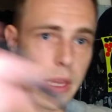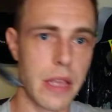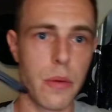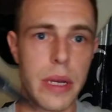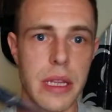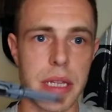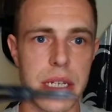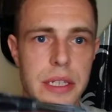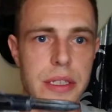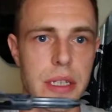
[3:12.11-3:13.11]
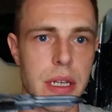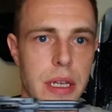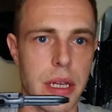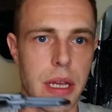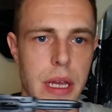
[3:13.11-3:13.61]
The way that this
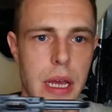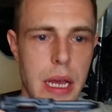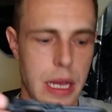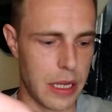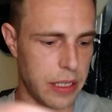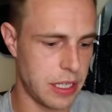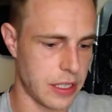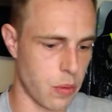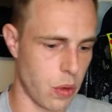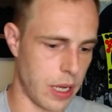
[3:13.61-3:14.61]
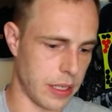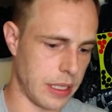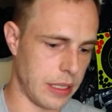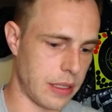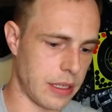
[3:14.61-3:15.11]
system works
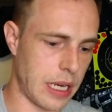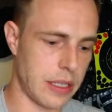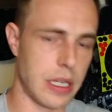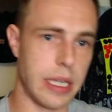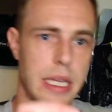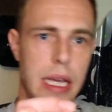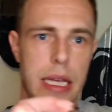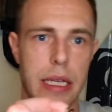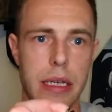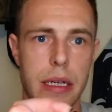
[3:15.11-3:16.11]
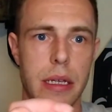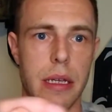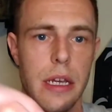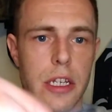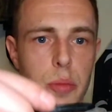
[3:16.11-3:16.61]
is there's actually a
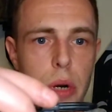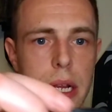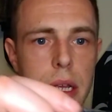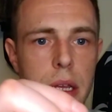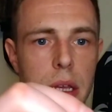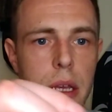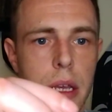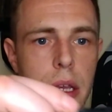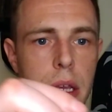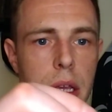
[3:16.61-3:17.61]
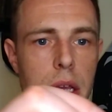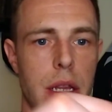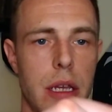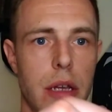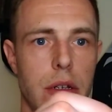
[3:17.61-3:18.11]
spring
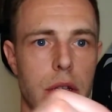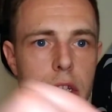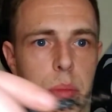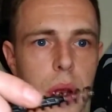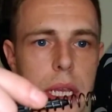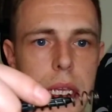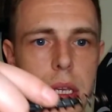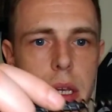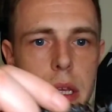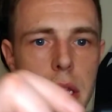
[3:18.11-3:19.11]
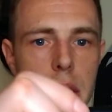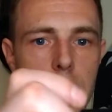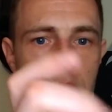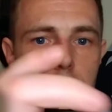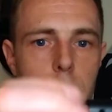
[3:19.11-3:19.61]
that goes on the spike that
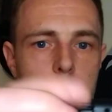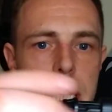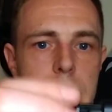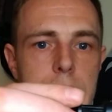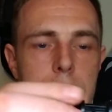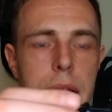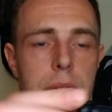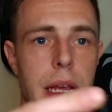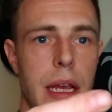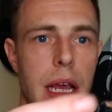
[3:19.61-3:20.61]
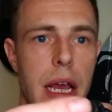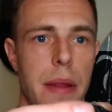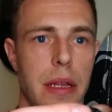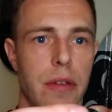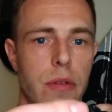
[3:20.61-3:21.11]
goes all in here,
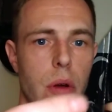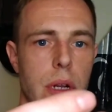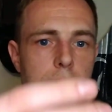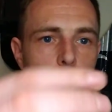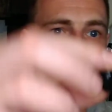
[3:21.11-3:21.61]
then you've got little